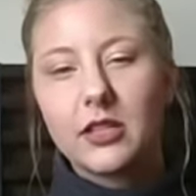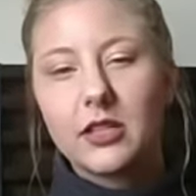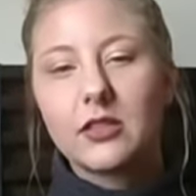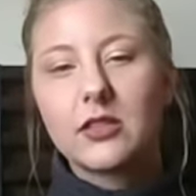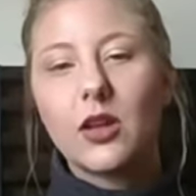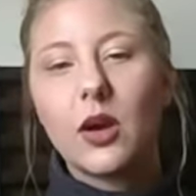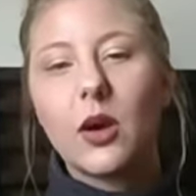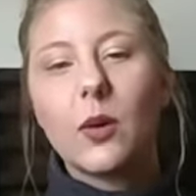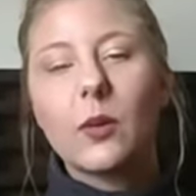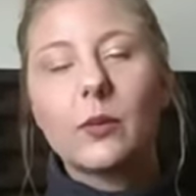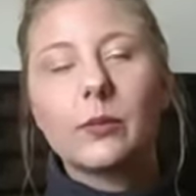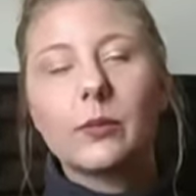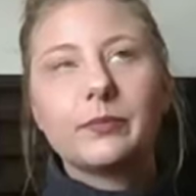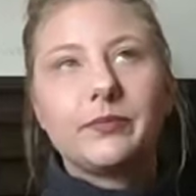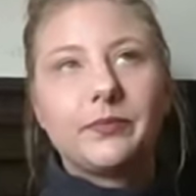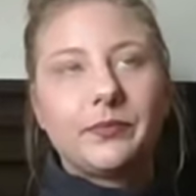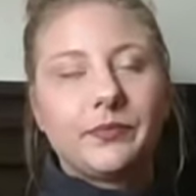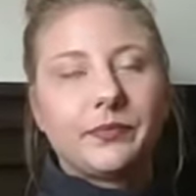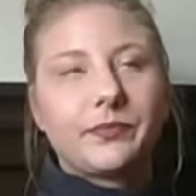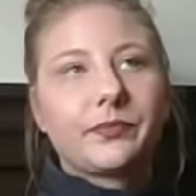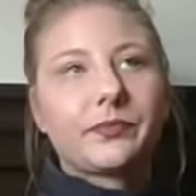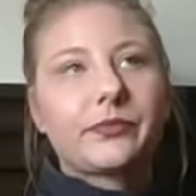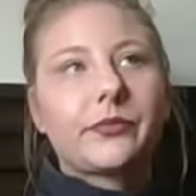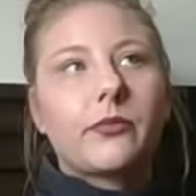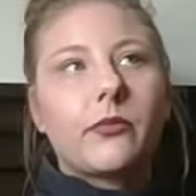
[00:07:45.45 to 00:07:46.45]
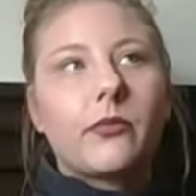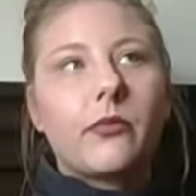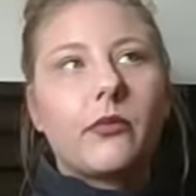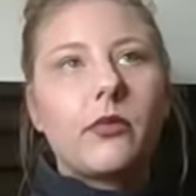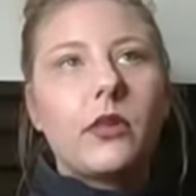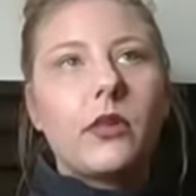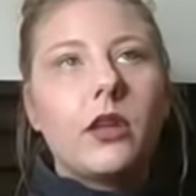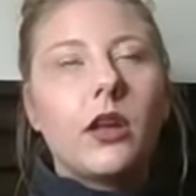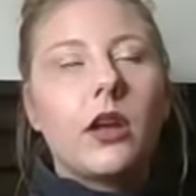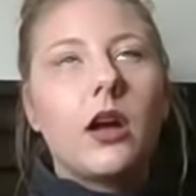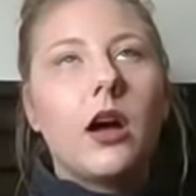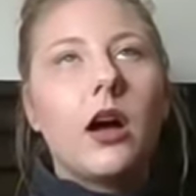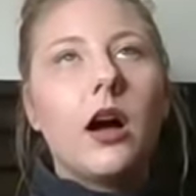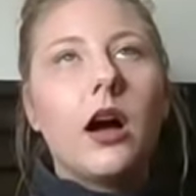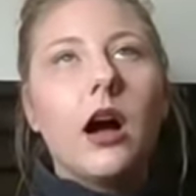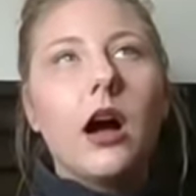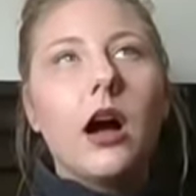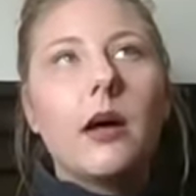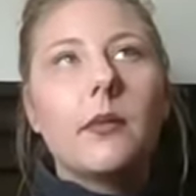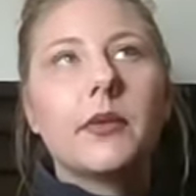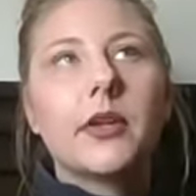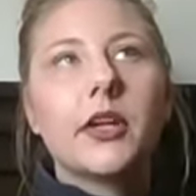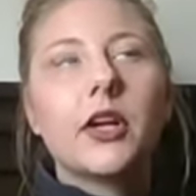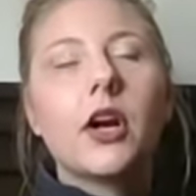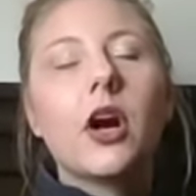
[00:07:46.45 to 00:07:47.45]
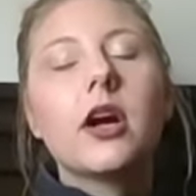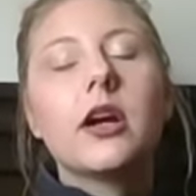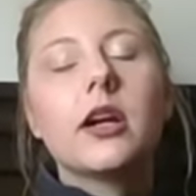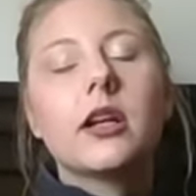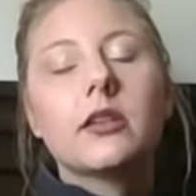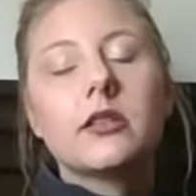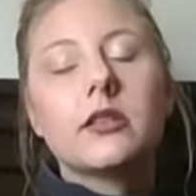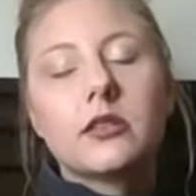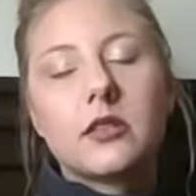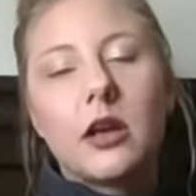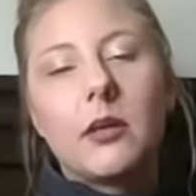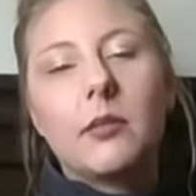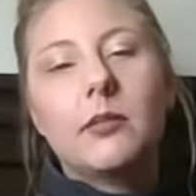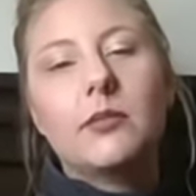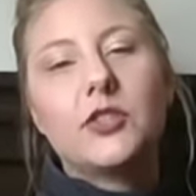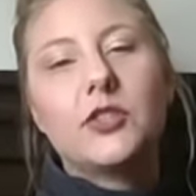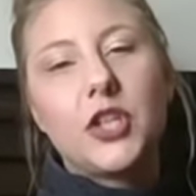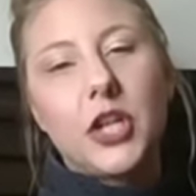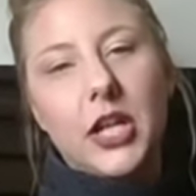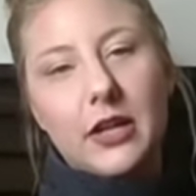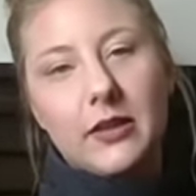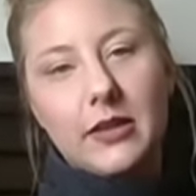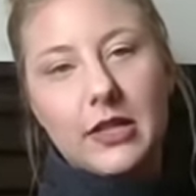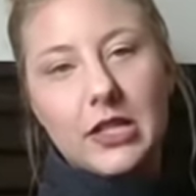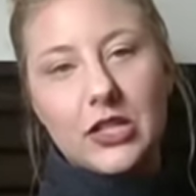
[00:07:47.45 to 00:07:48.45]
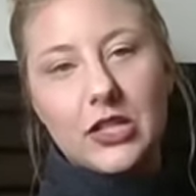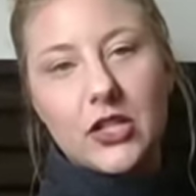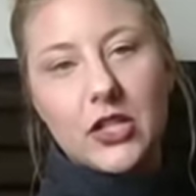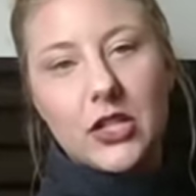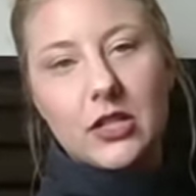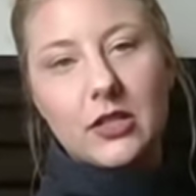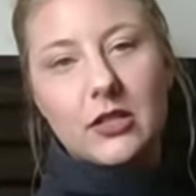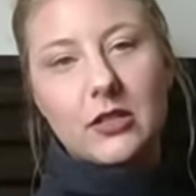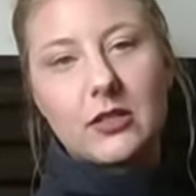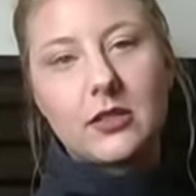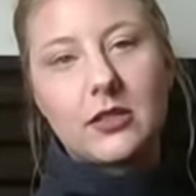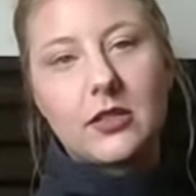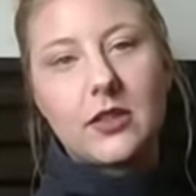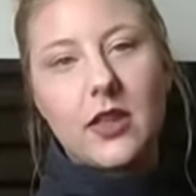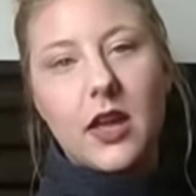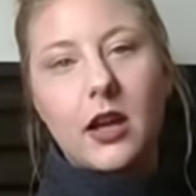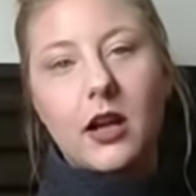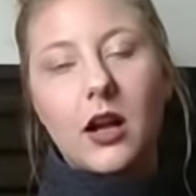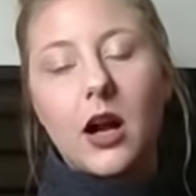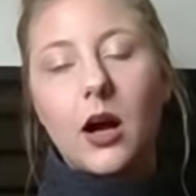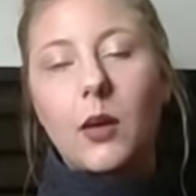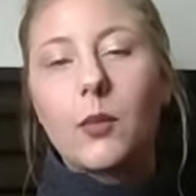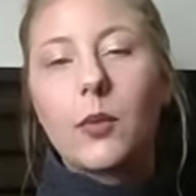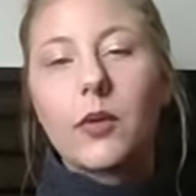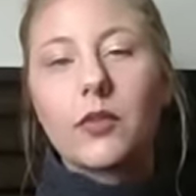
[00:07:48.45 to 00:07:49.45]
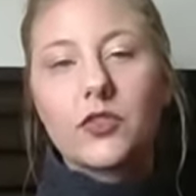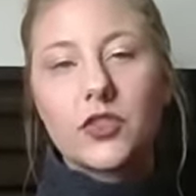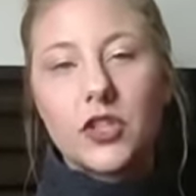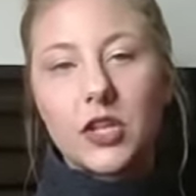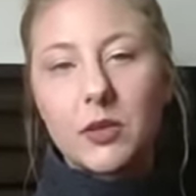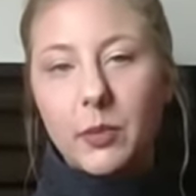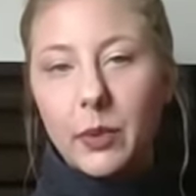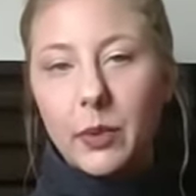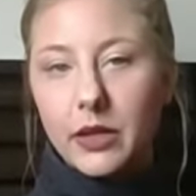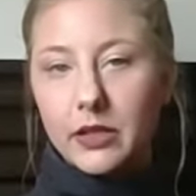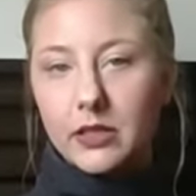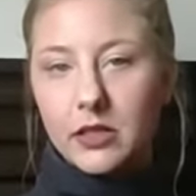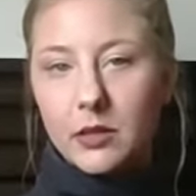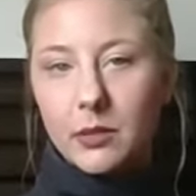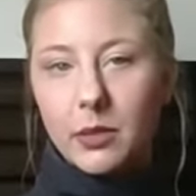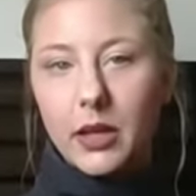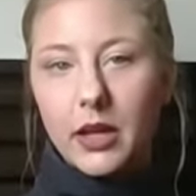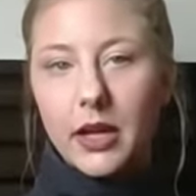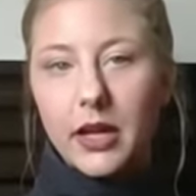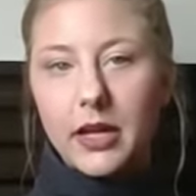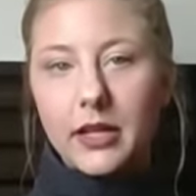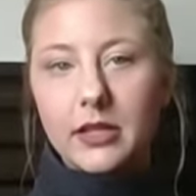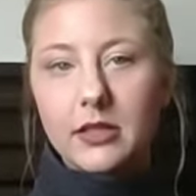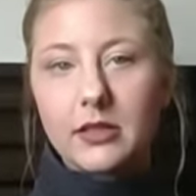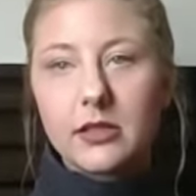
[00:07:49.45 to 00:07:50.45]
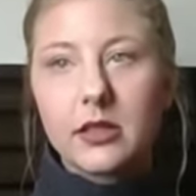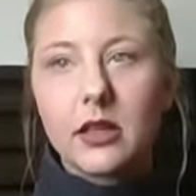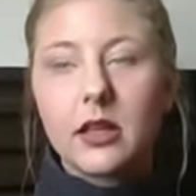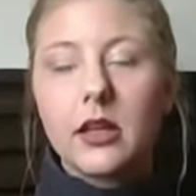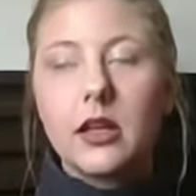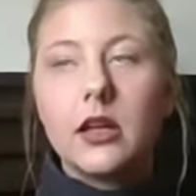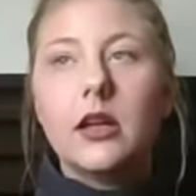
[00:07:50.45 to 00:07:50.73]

So there are some challenges that come with cheap art supplies,